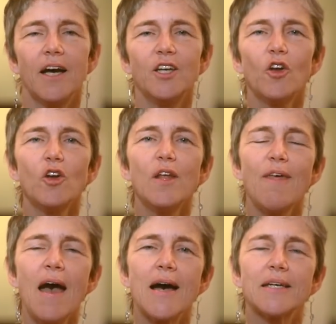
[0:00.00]
And not only
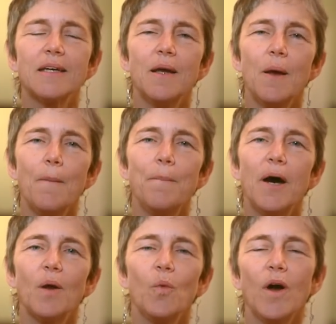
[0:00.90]
that,
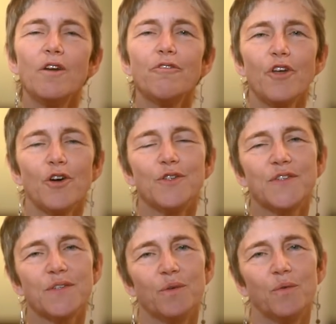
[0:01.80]
but one of
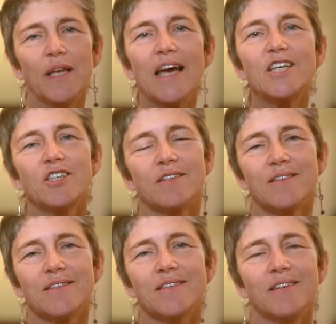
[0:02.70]
those
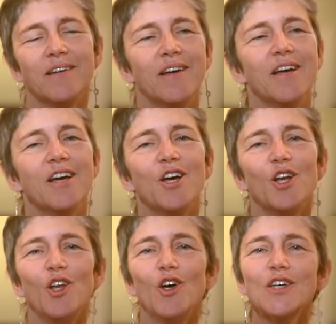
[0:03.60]
relations
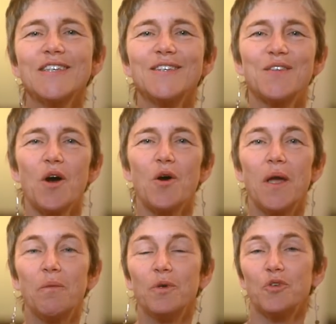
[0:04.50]
looks as
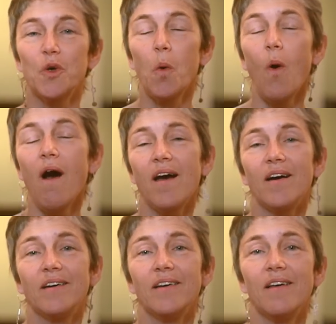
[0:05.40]
though it would
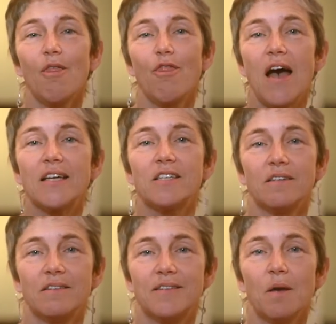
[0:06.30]
require that
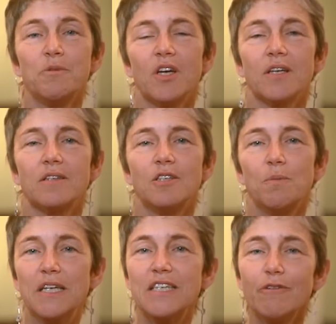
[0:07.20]
subject to
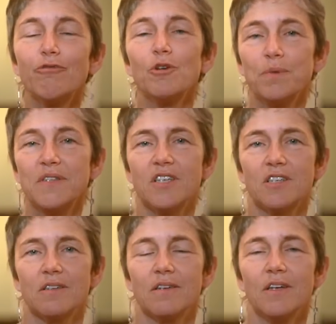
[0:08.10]
be in a different
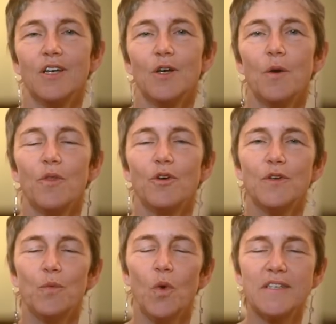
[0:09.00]
position.
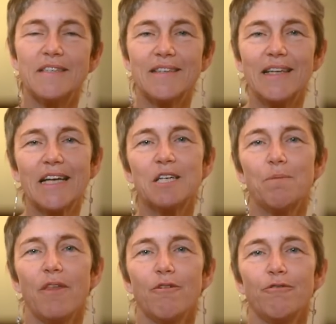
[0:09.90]
What is
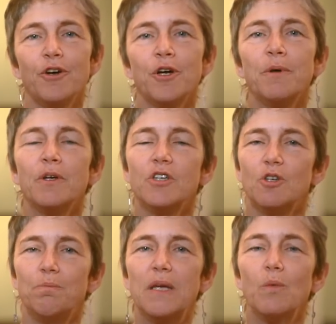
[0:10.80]
selected by the verb
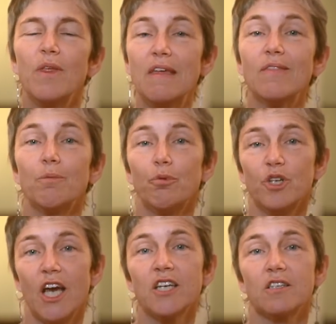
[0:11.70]
should be within the
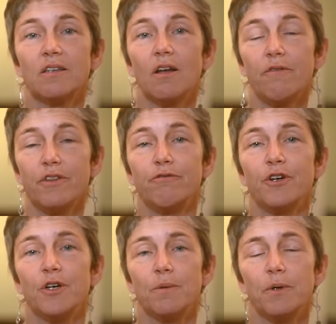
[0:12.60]
projection of the
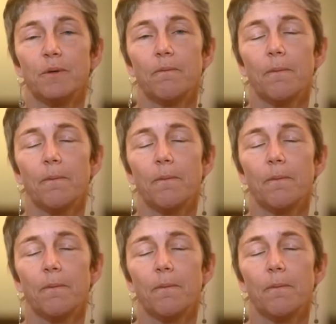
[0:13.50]
verb.